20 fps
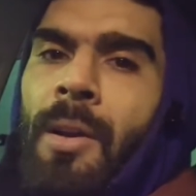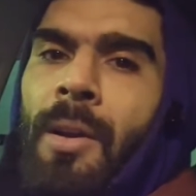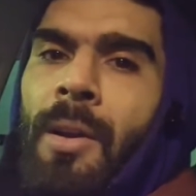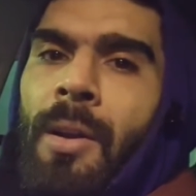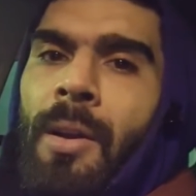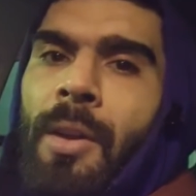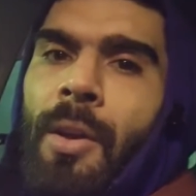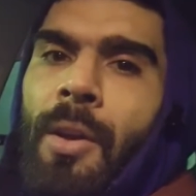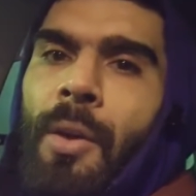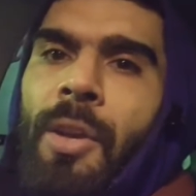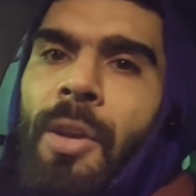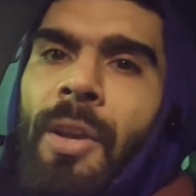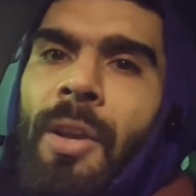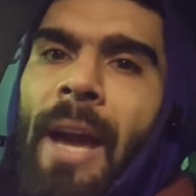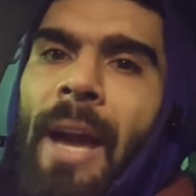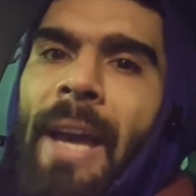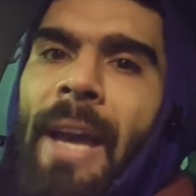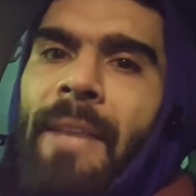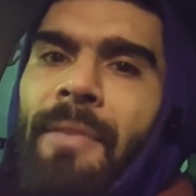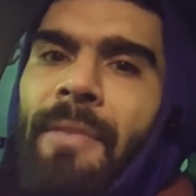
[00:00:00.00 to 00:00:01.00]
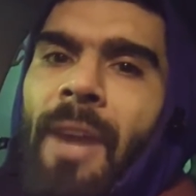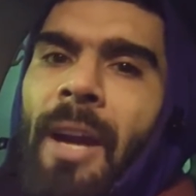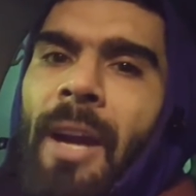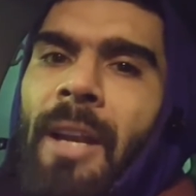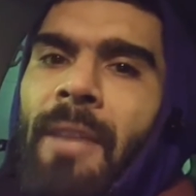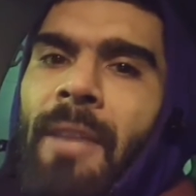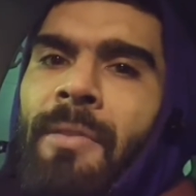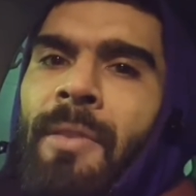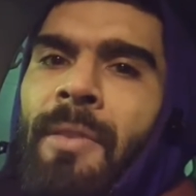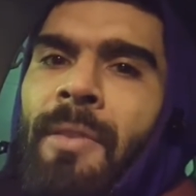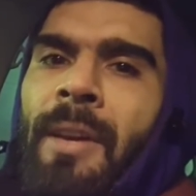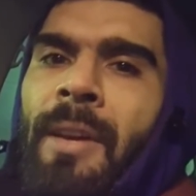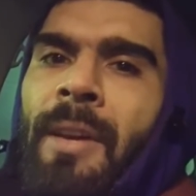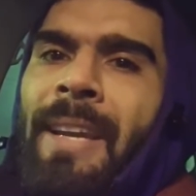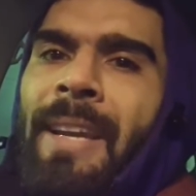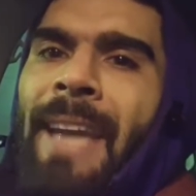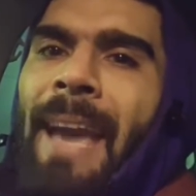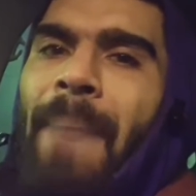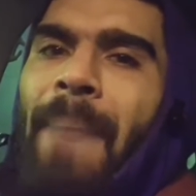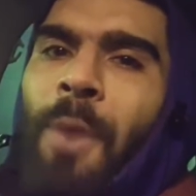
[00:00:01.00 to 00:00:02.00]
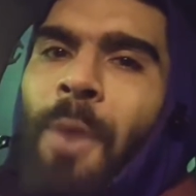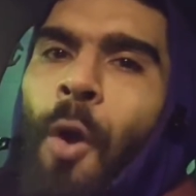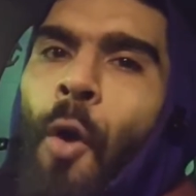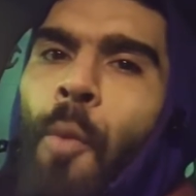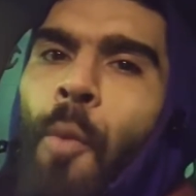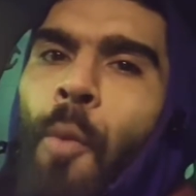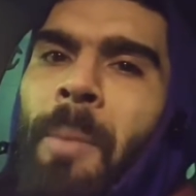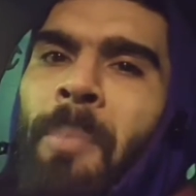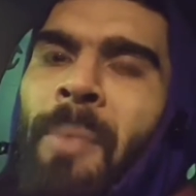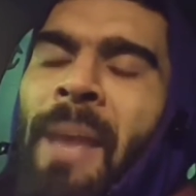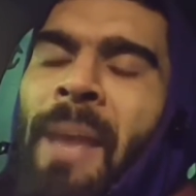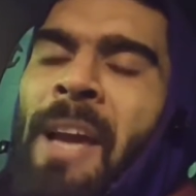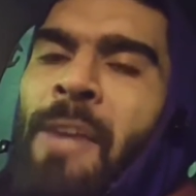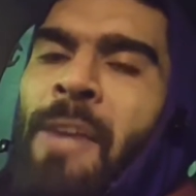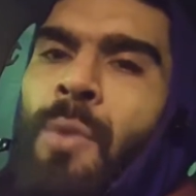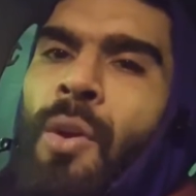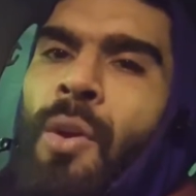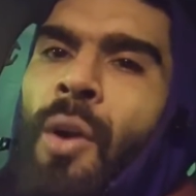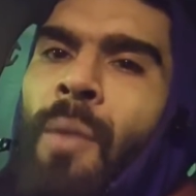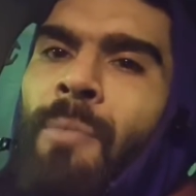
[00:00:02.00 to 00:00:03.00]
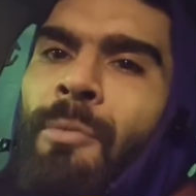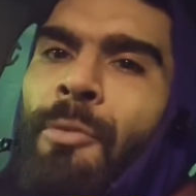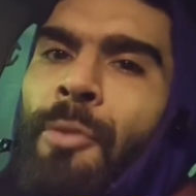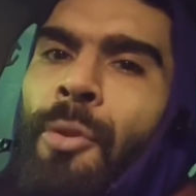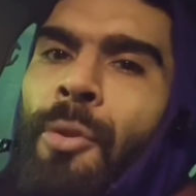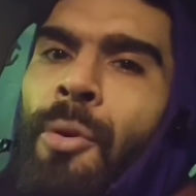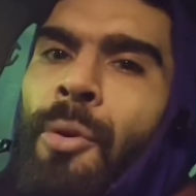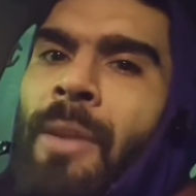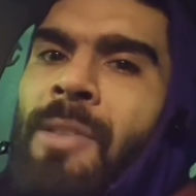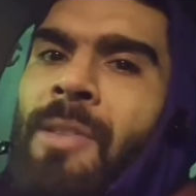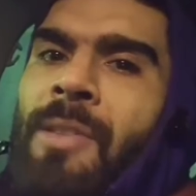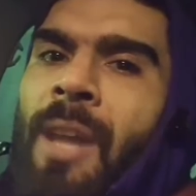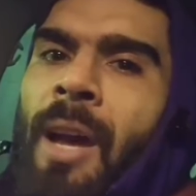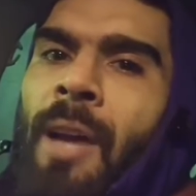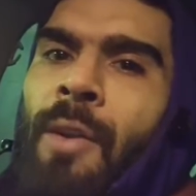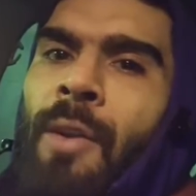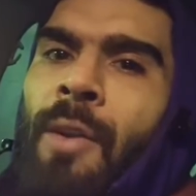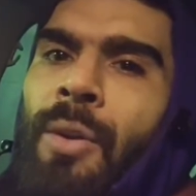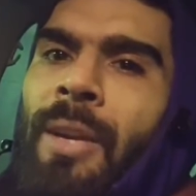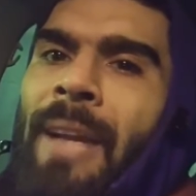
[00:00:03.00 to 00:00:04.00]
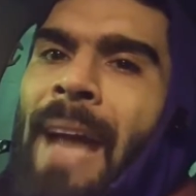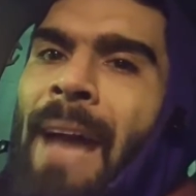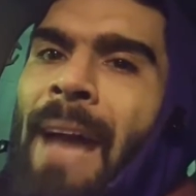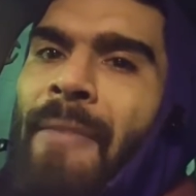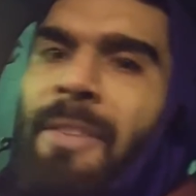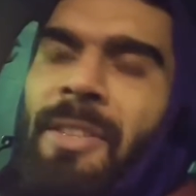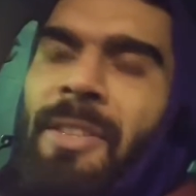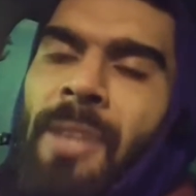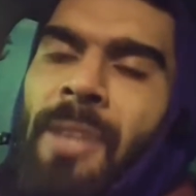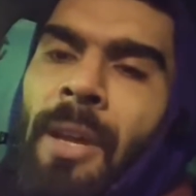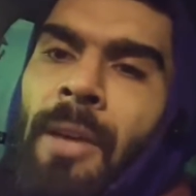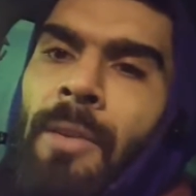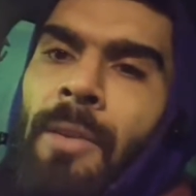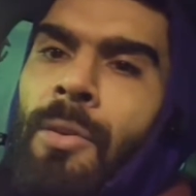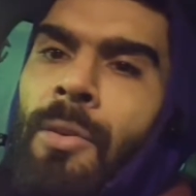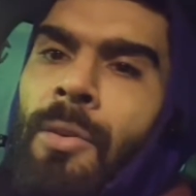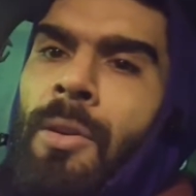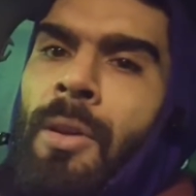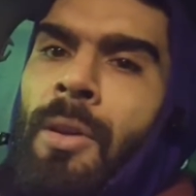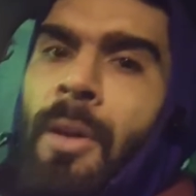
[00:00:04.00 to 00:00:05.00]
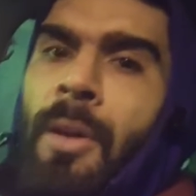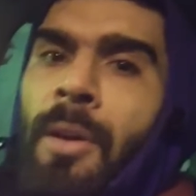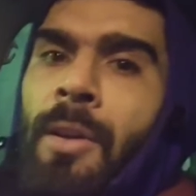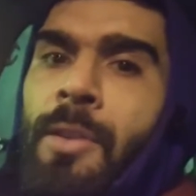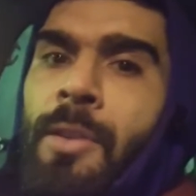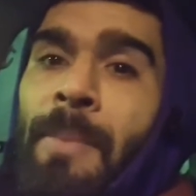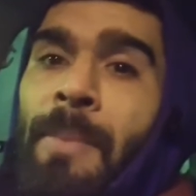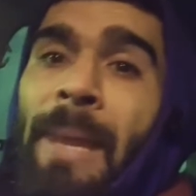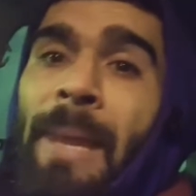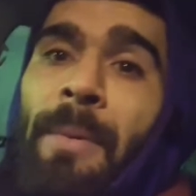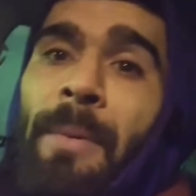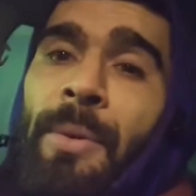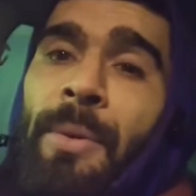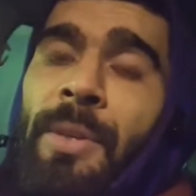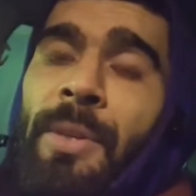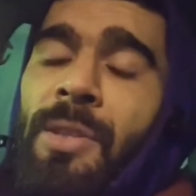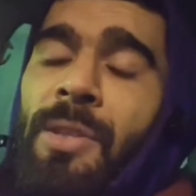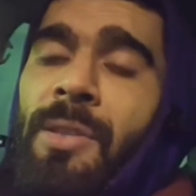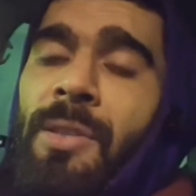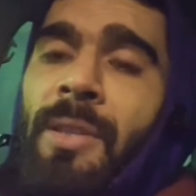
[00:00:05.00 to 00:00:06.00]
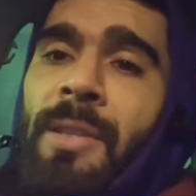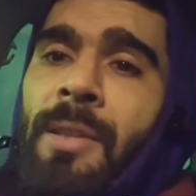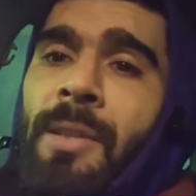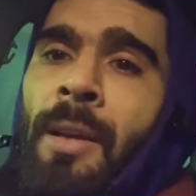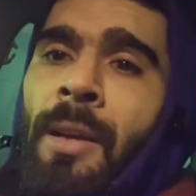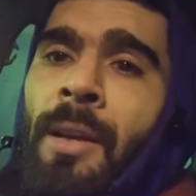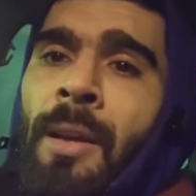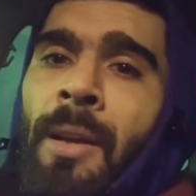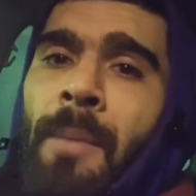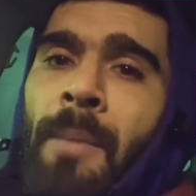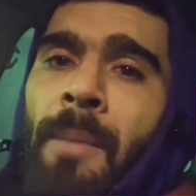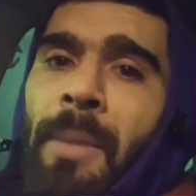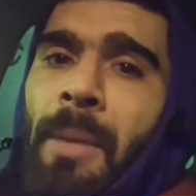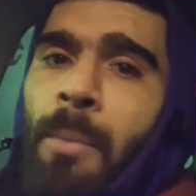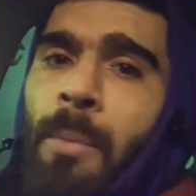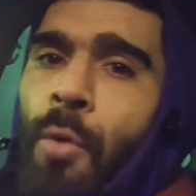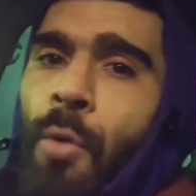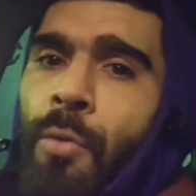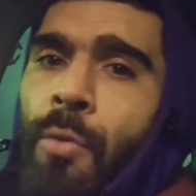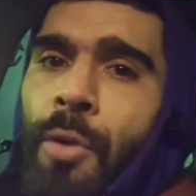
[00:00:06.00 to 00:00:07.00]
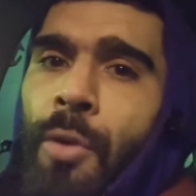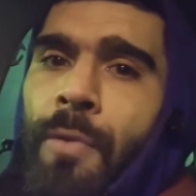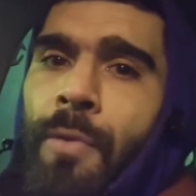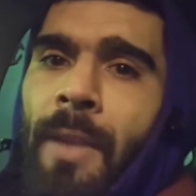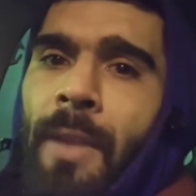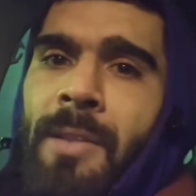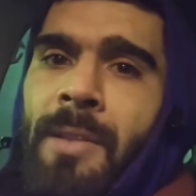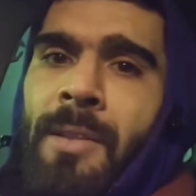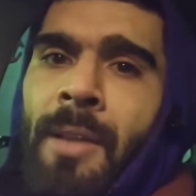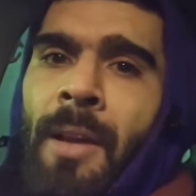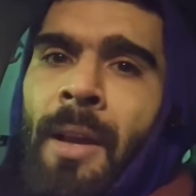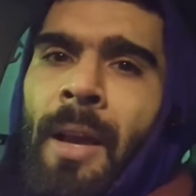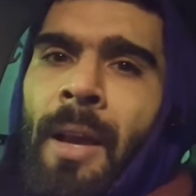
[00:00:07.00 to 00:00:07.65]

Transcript: United have kind of kept hoping players would come through and turn good and haven't turned good. So maybe we just need to be more ruthless.